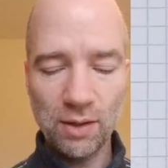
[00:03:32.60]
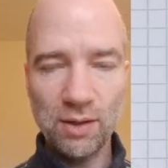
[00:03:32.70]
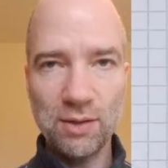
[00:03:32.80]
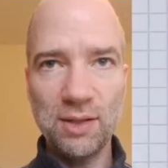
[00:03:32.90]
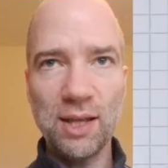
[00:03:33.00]

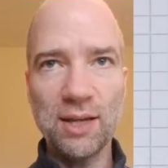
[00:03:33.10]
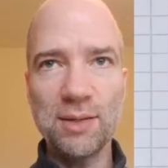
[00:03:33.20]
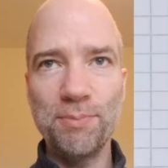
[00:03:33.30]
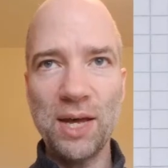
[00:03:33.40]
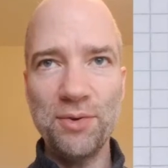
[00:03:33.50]
see, that's
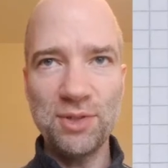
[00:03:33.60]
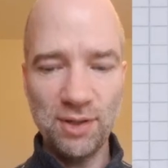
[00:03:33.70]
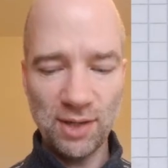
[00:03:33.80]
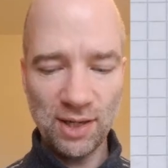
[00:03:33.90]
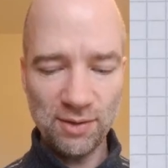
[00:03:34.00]
a
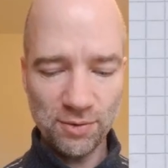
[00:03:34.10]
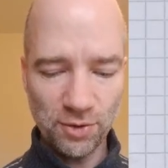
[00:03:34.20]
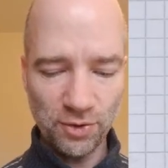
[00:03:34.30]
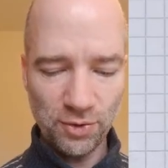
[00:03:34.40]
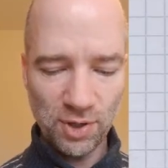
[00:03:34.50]
mountain there. Of
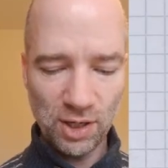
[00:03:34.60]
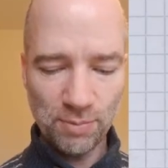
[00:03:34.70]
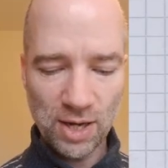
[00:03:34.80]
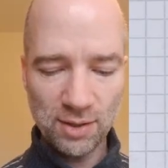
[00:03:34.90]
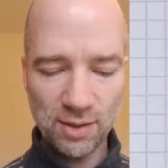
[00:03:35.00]
course, you can
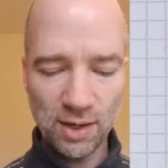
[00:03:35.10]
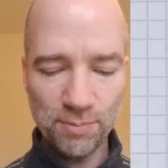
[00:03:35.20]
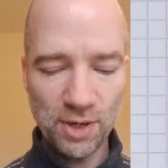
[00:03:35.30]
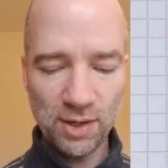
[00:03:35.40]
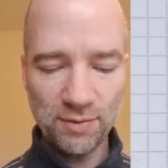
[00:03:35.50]
imagine that it
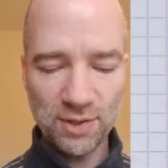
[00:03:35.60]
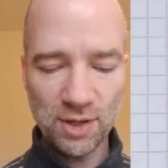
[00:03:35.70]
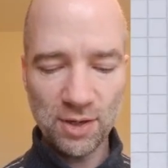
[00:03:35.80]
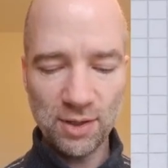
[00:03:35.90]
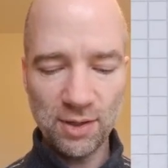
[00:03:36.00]
might have
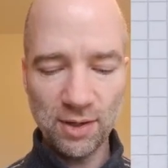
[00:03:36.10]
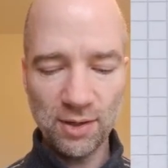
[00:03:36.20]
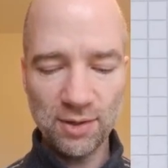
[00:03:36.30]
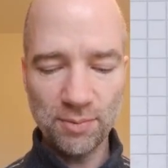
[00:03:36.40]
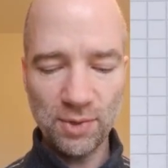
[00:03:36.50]
started
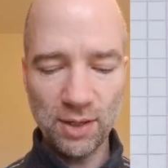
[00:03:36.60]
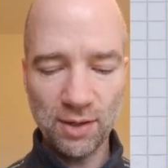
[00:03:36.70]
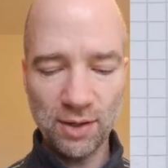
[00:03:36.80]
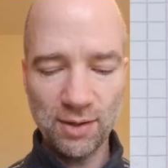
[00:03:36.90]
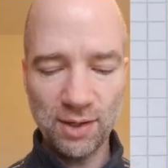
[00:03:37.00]
like something
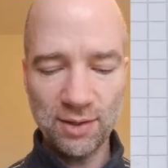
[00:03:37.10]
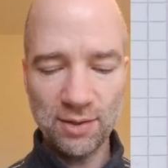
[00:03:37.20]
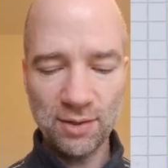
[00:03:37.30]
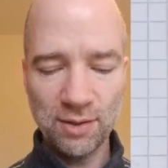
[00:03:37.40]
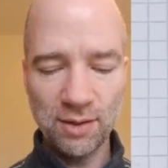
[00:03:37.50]
like
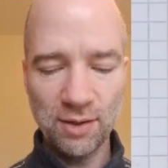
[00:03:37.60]
this.